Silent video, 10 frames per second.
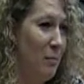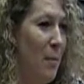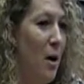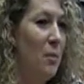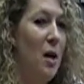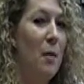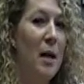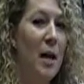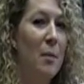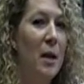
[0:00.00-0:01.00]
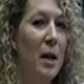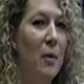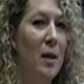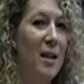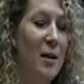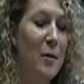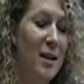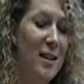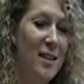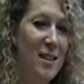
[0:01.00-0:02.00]
My mom taught me how to play one day when
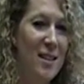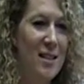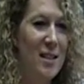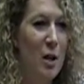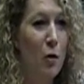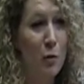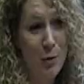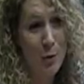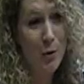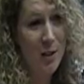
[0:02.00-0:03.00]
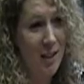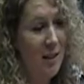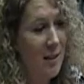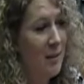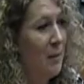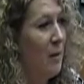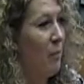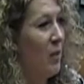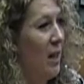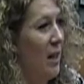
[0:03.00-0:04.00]
I stayed home from school sick,
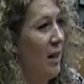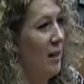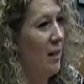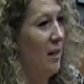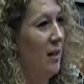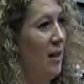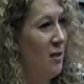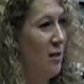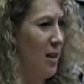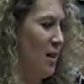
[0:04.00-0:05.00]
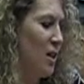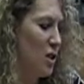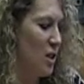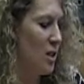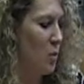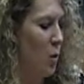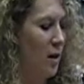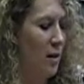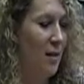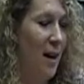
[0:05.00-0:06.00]
and I think she just
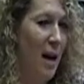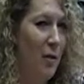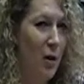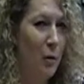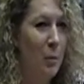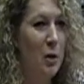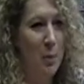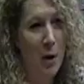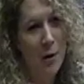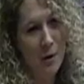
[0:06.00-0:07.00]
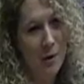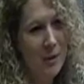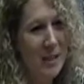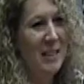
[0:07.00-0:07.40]
wanted to have a cribbage partner.